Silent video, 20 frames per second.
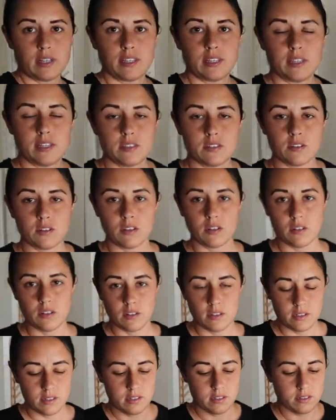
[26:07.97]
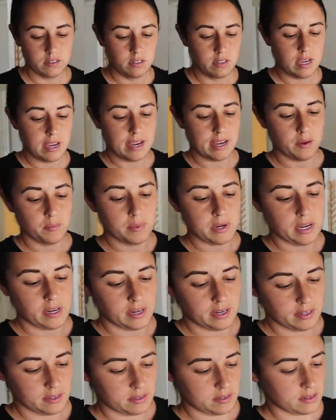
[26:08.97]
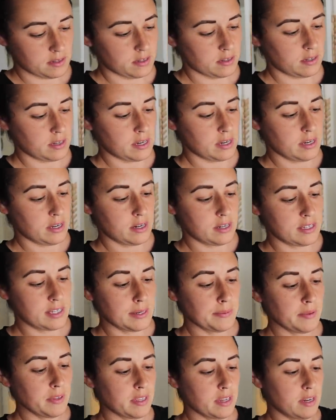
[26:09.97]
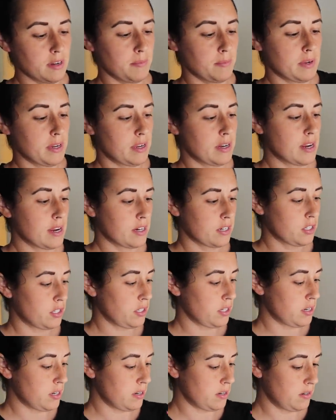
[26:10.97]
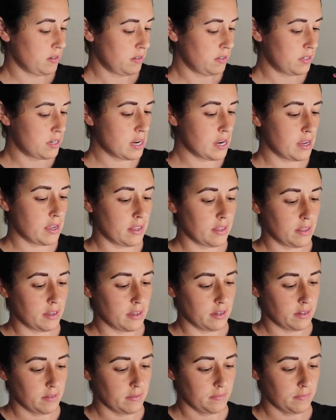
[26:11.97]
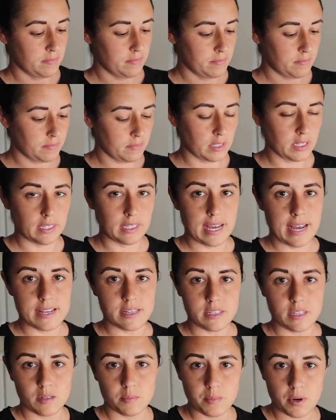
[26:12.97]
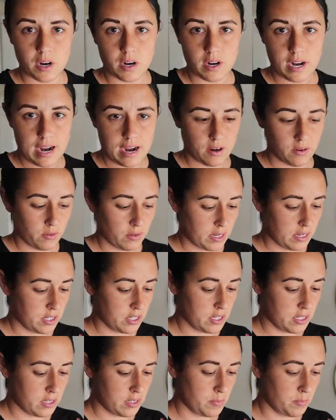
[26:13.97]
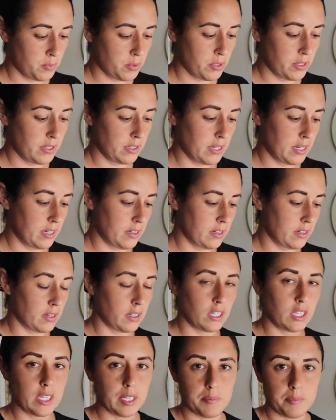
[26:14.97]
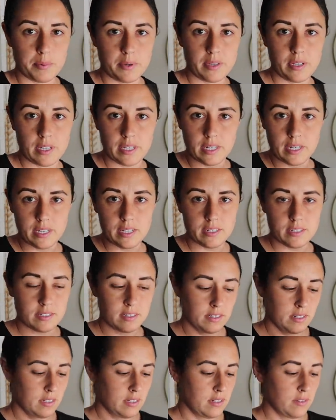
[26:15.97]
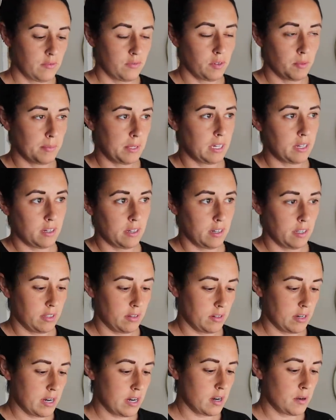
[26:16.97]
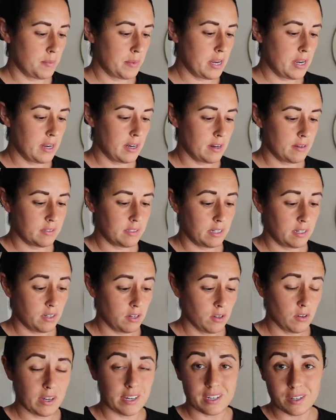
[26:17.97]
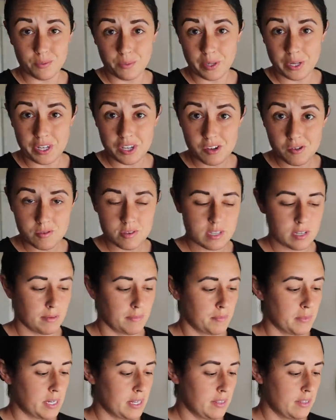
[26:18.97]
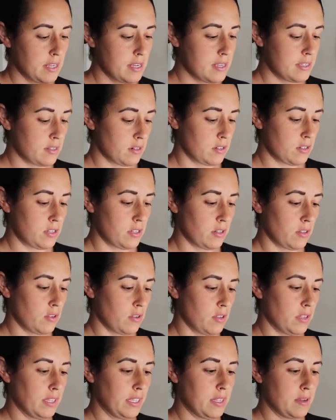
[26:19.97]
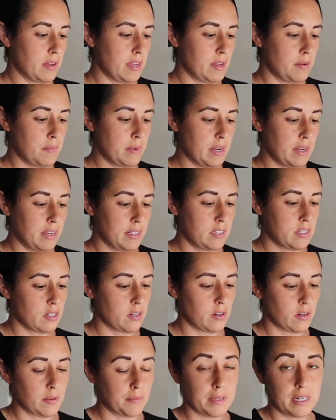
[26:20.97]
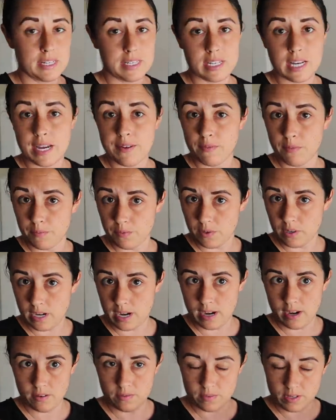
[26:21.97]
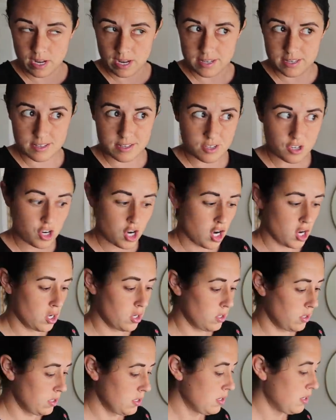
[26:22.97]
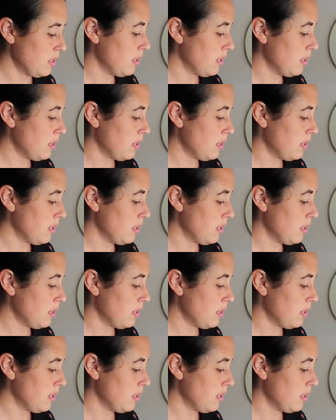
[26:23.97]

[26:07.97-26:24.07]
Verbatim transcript: These are all headbands, and some of them I had actually taken the elastic part out and just put like a clip in it from like another hairband. I was like, oh, I can reuse them, but these are still all in the headband, so I'm gonna save them for now in case it's a girl.